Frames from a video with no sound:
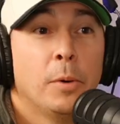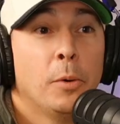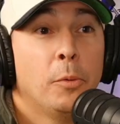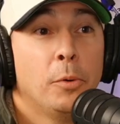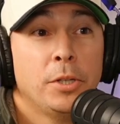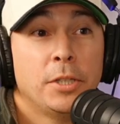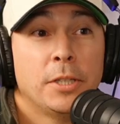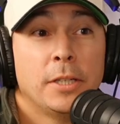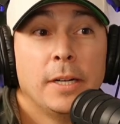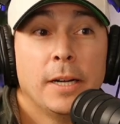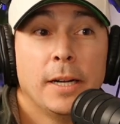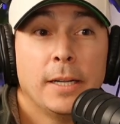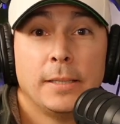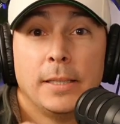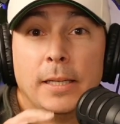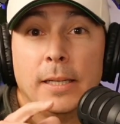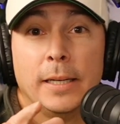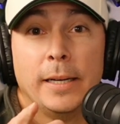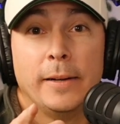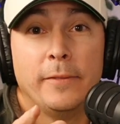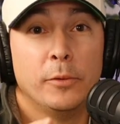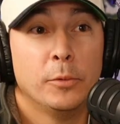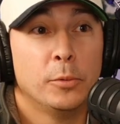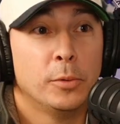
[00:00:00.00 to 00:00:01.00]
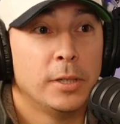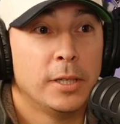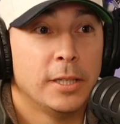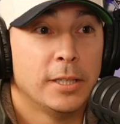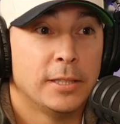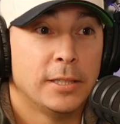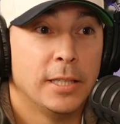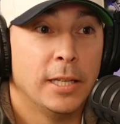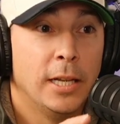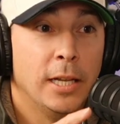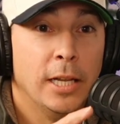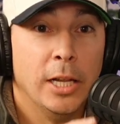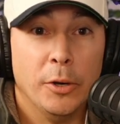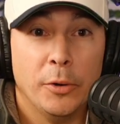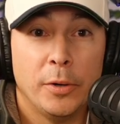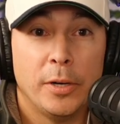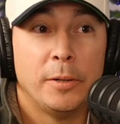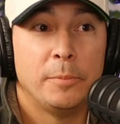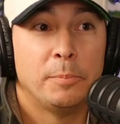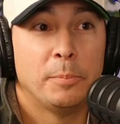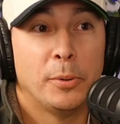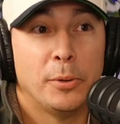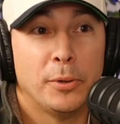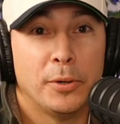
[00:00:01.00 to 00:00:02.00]
what you're not telling everyone is the
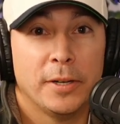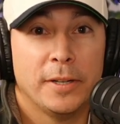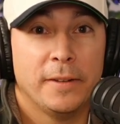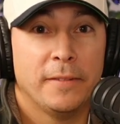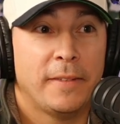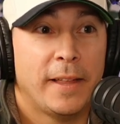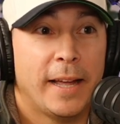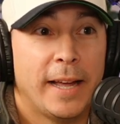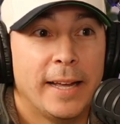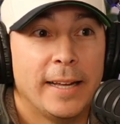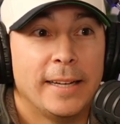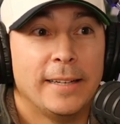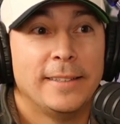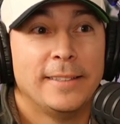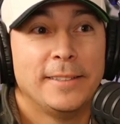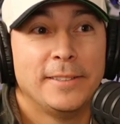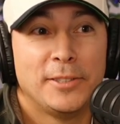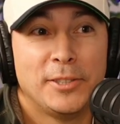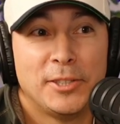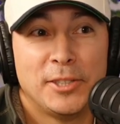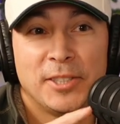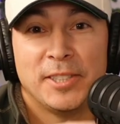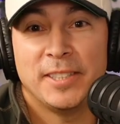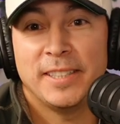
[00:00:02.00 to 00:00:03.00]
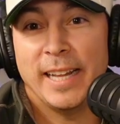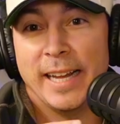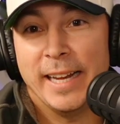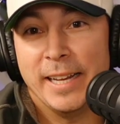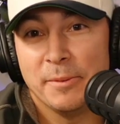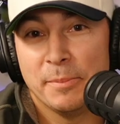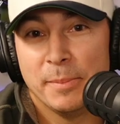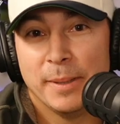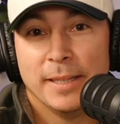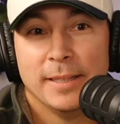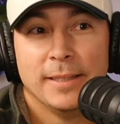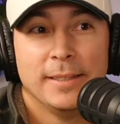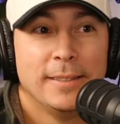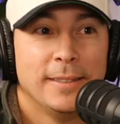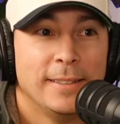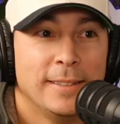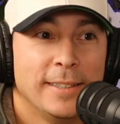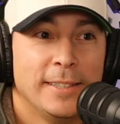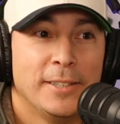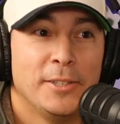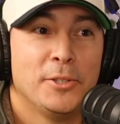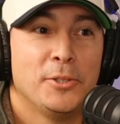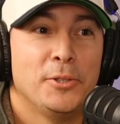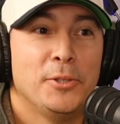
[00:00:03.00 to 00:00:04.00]
loaded part of that statement.
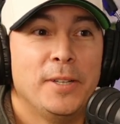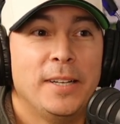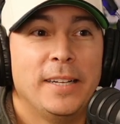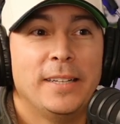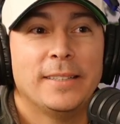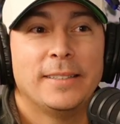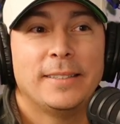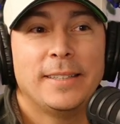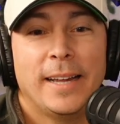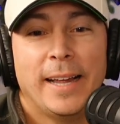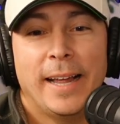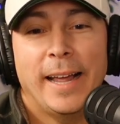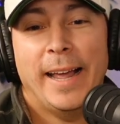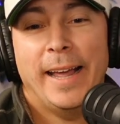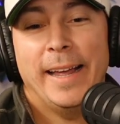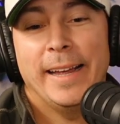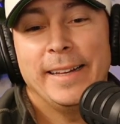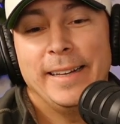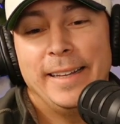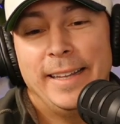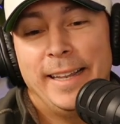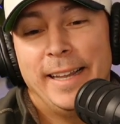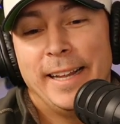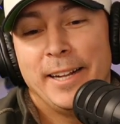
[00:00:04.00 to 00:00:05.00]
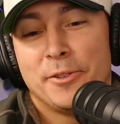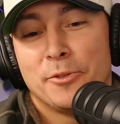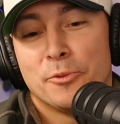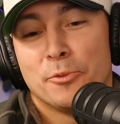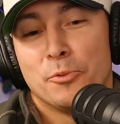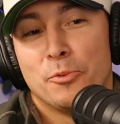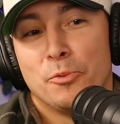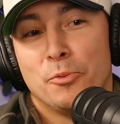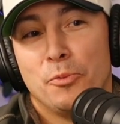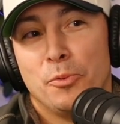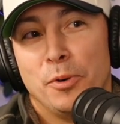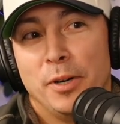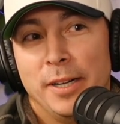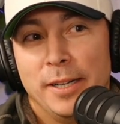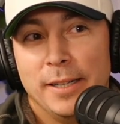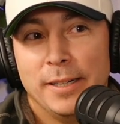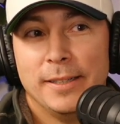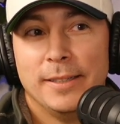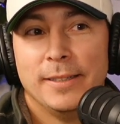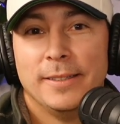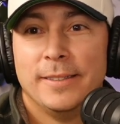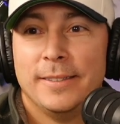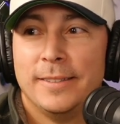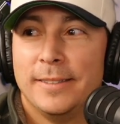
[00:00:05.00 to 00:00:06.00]
You didn't say, hey, let's
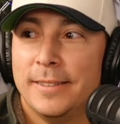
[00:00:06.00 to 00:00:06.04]
run.